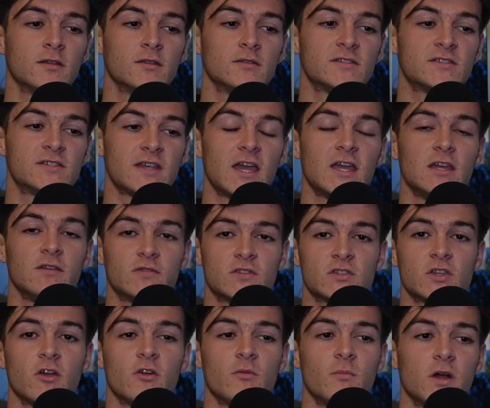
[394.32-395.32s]
save
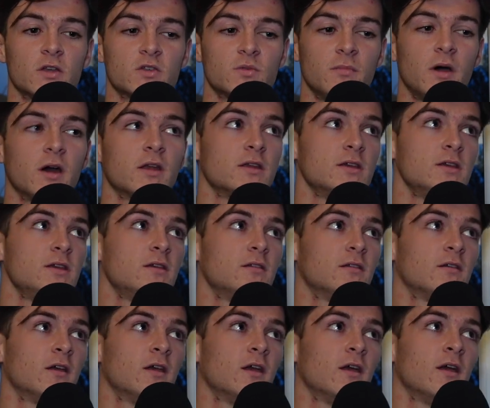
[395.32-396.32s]
so much money
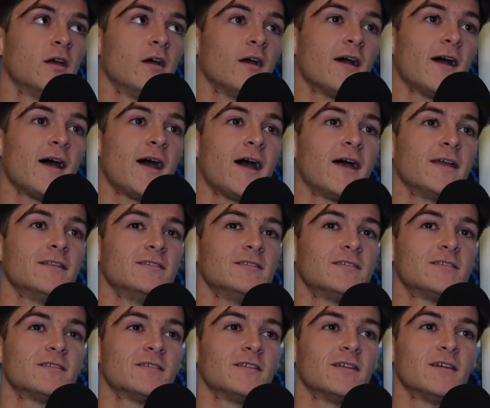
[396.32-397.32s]

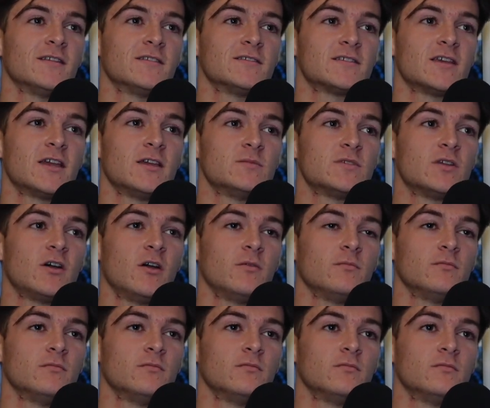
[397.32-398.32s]
and at the same
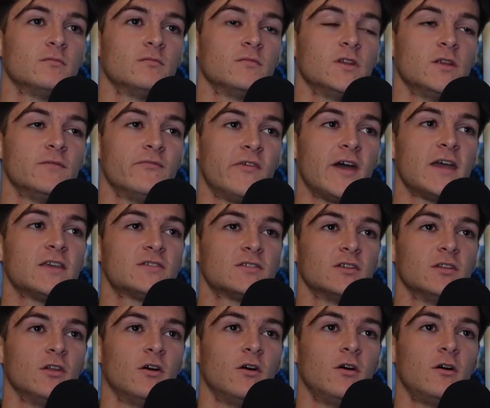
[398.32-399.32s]
time
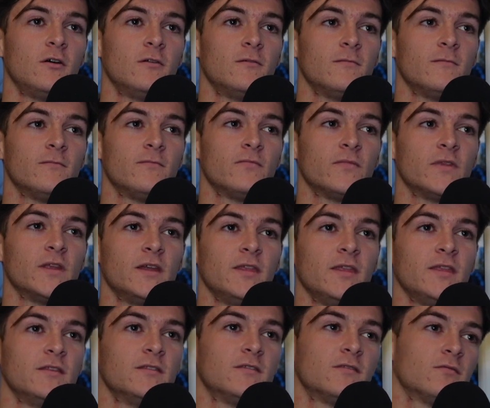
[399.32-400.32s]
invest a lot
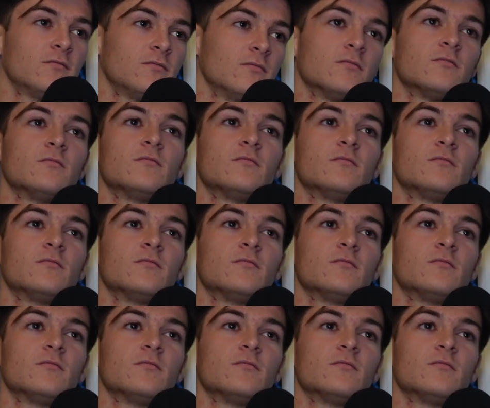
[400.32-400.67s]
and